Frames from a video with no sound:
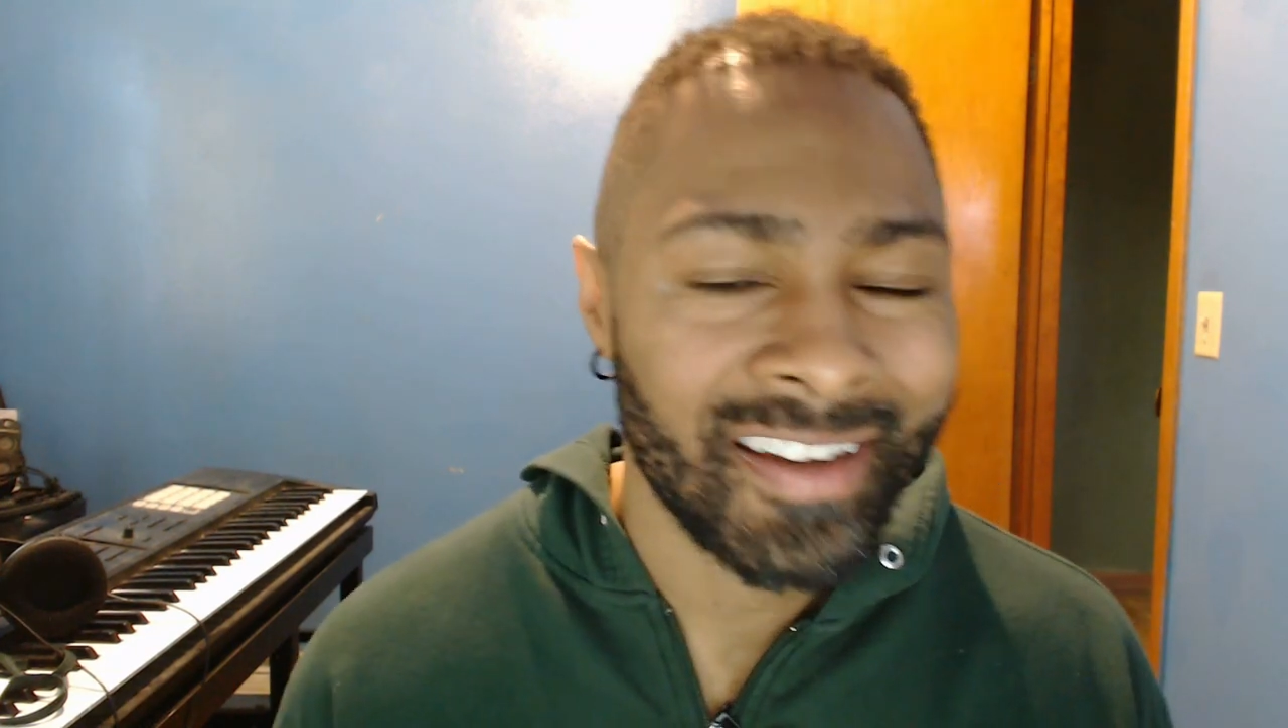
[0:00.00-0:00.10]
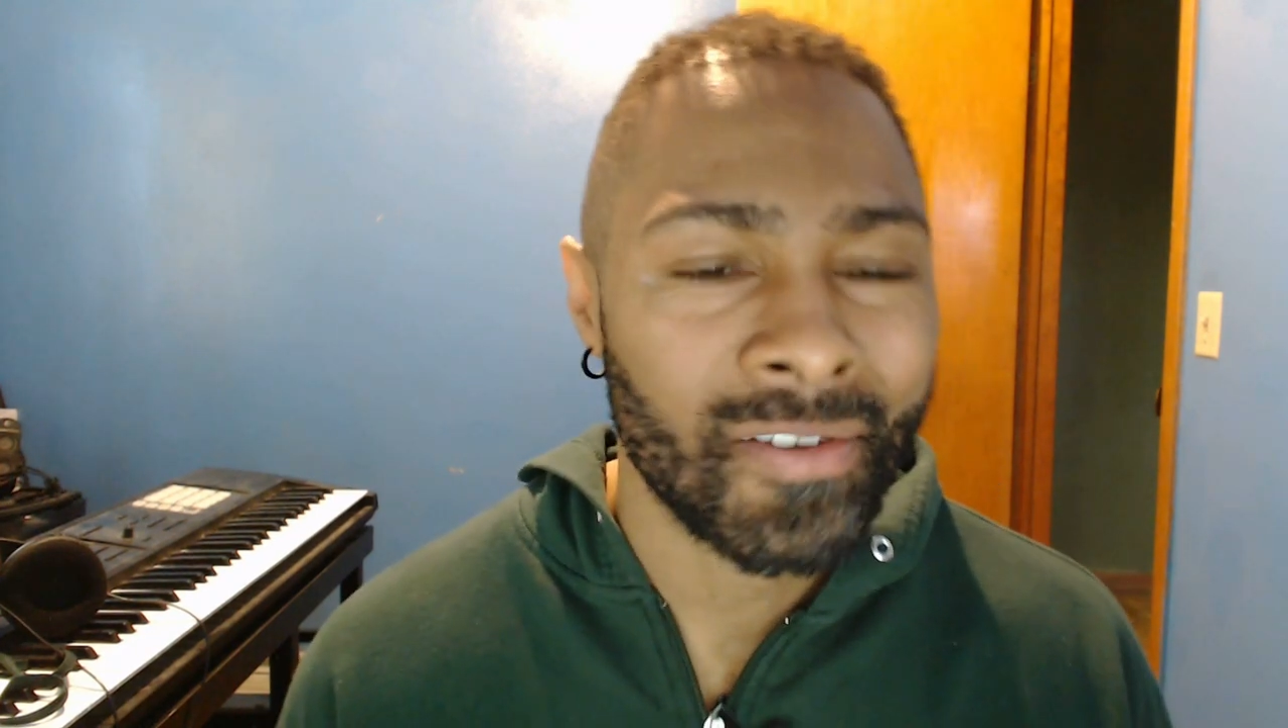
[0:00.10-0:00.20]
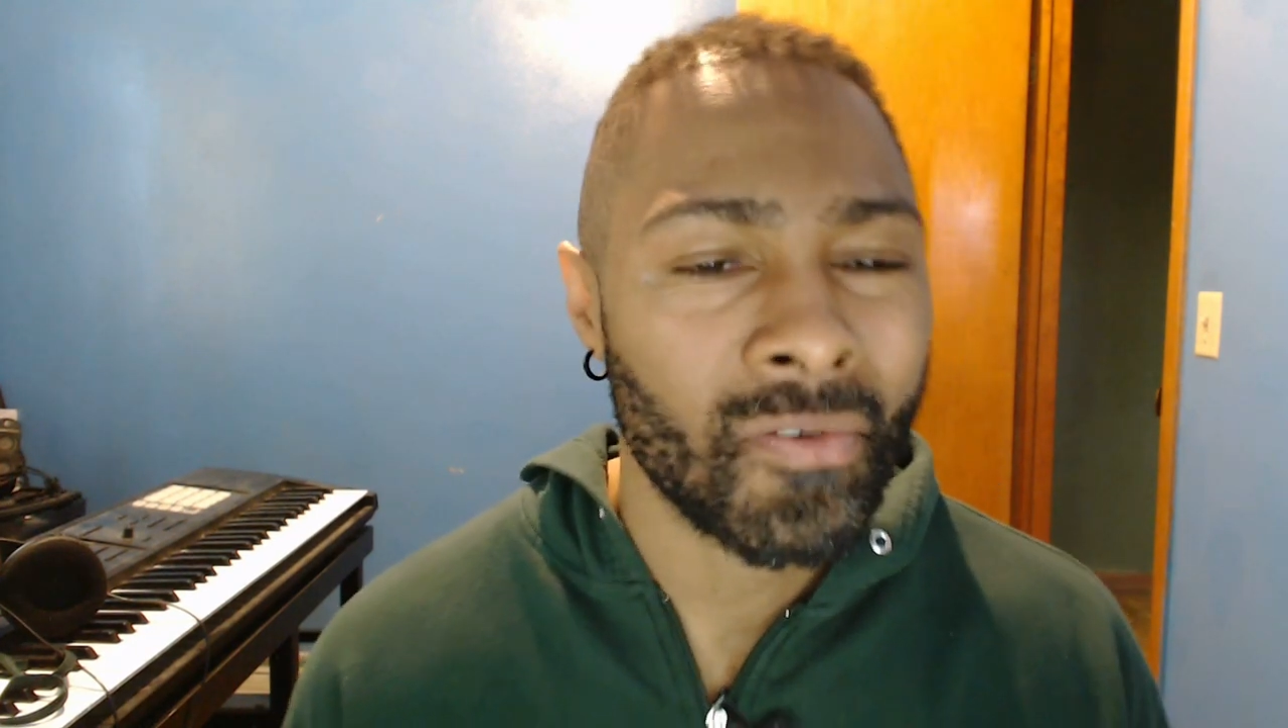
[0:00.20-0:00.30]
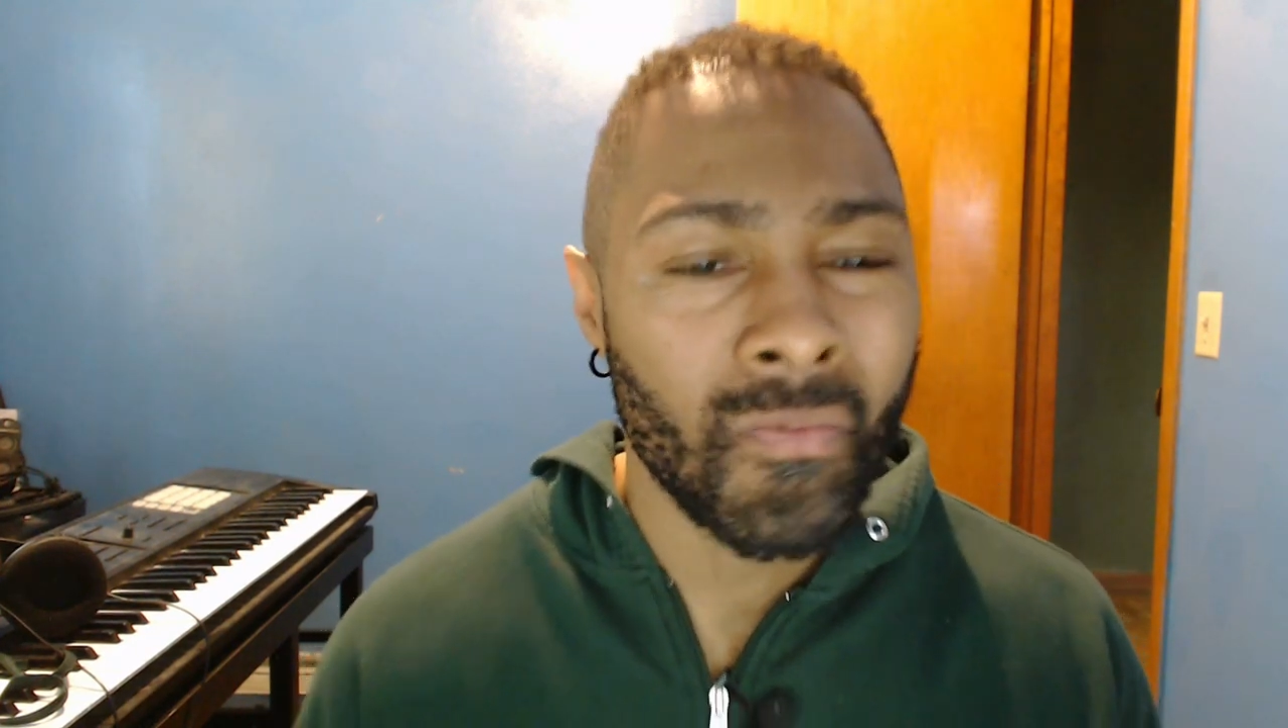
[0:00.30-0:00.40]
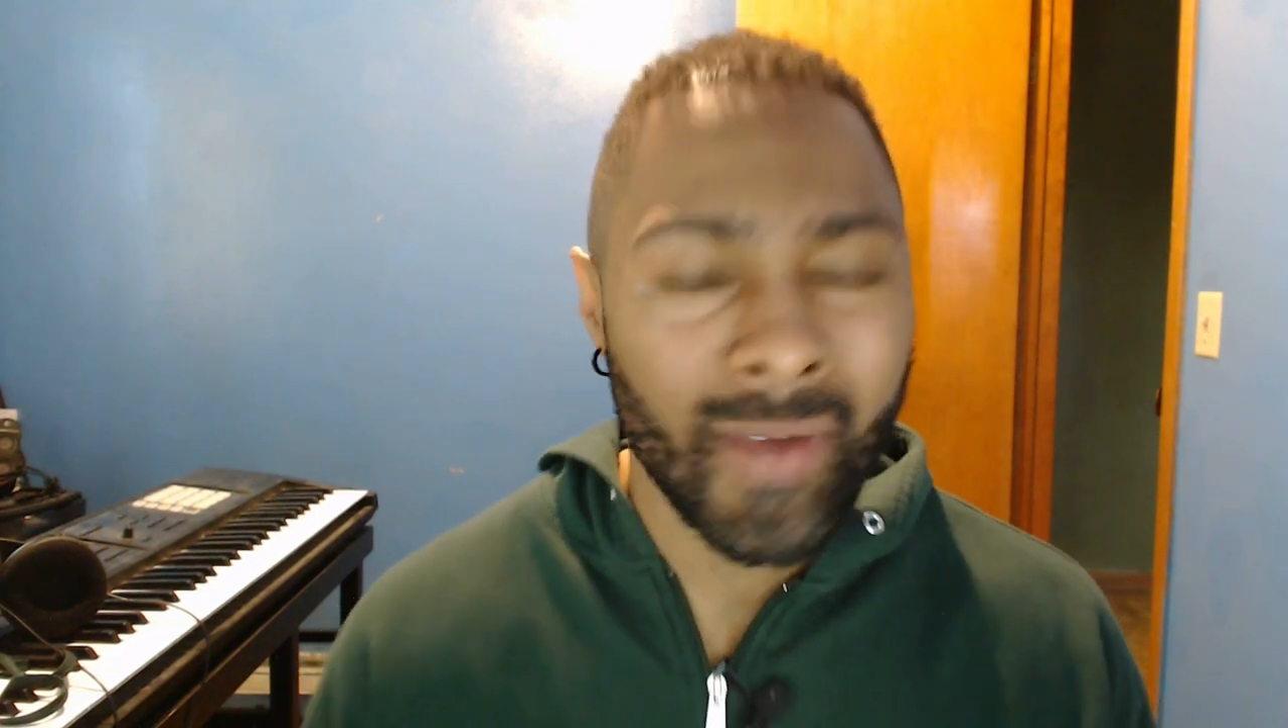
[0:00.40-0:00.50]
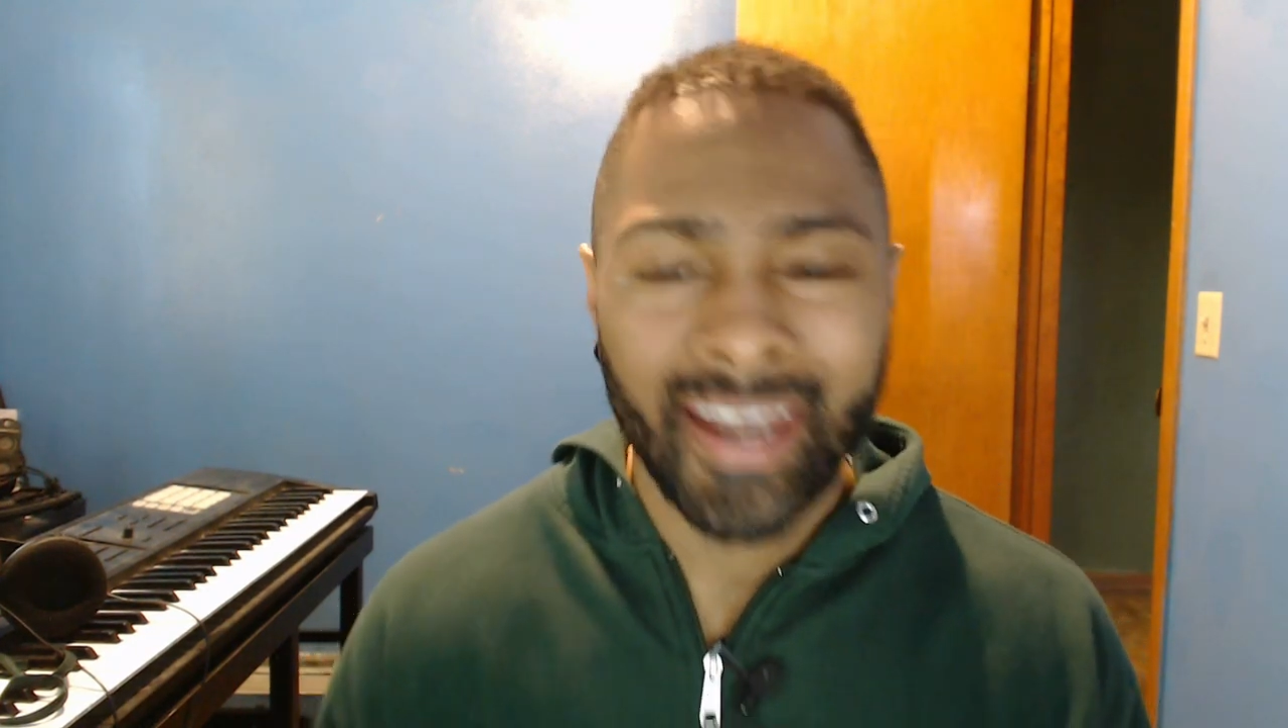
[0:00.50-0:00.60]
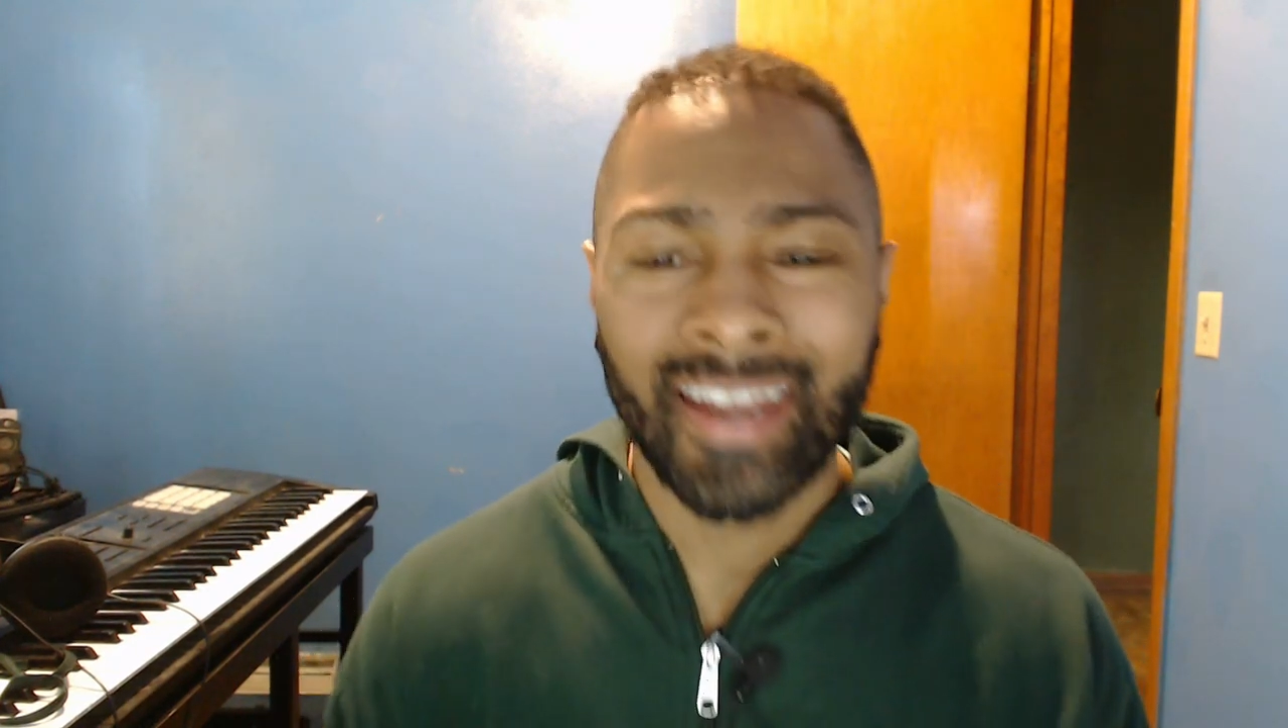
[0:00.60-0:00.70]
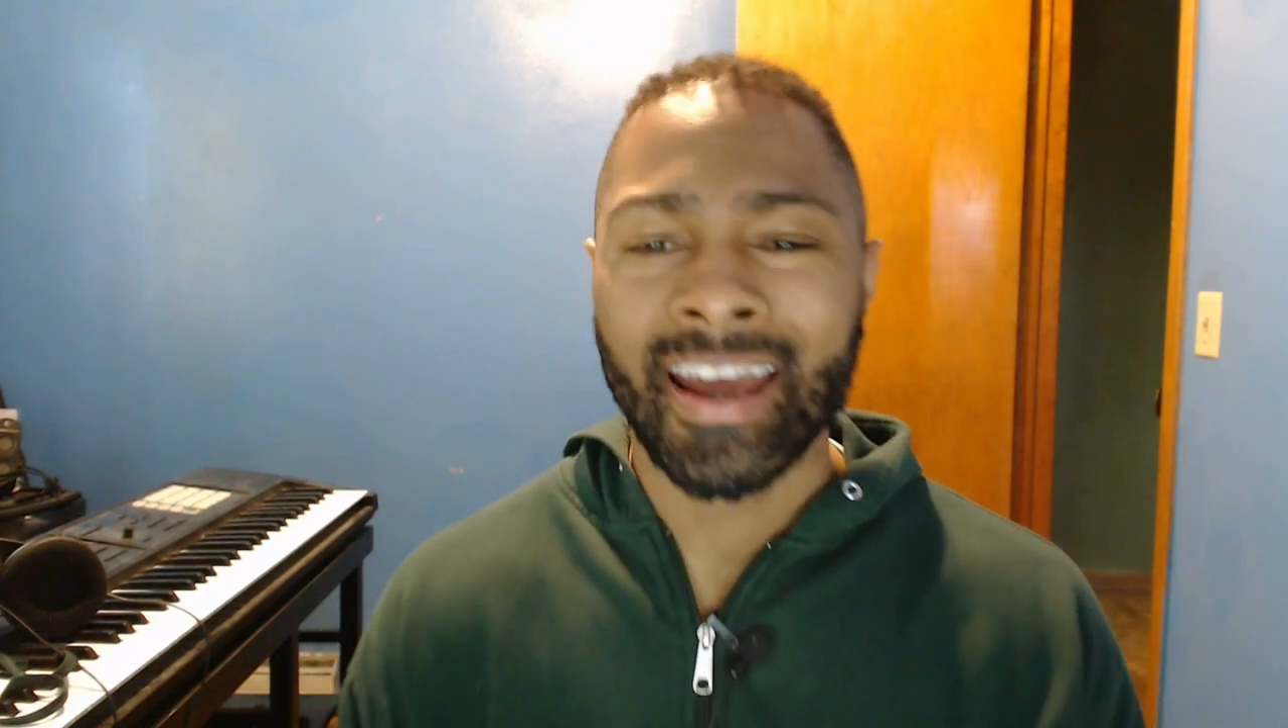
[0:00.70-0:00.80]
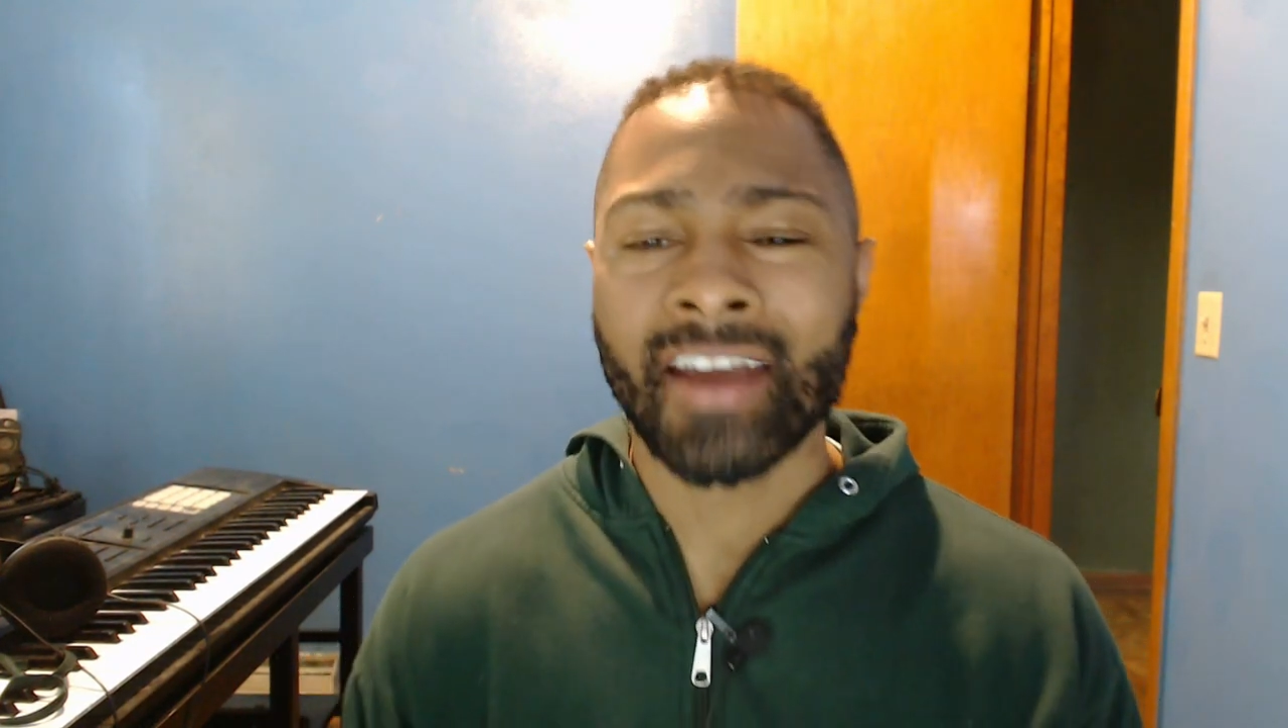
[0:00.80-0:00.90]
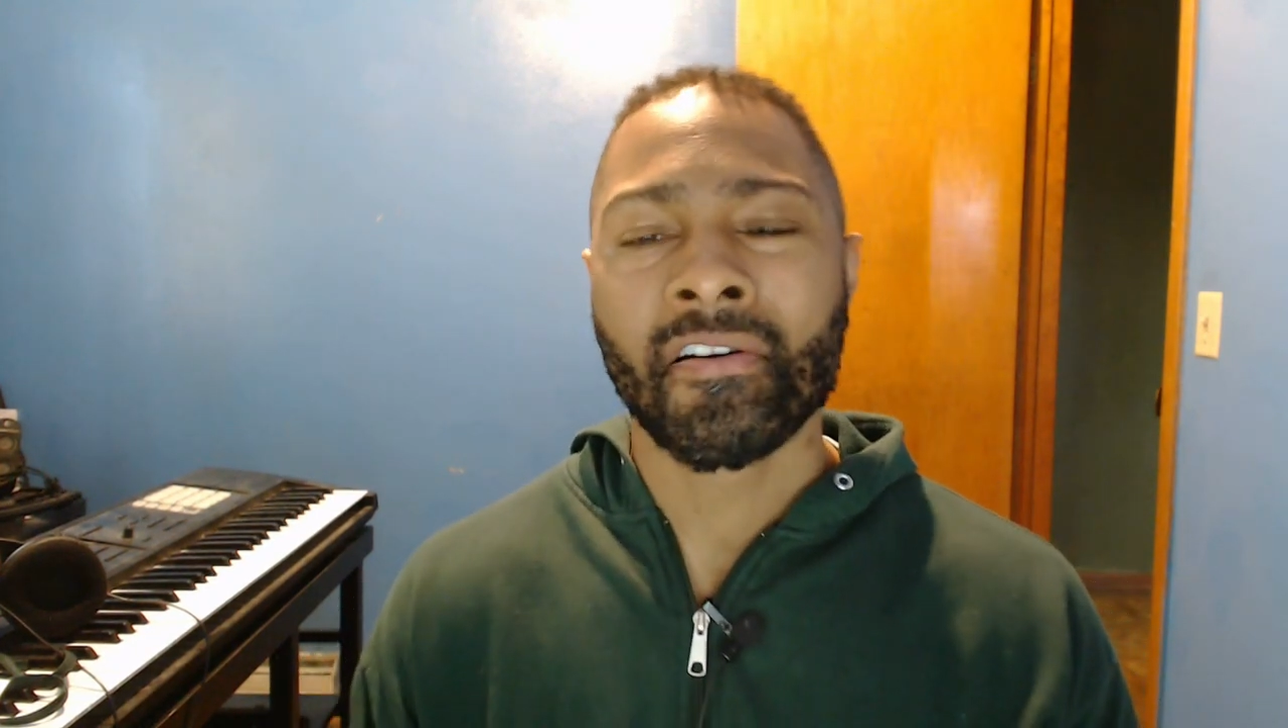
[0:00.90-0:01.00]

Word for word: The way that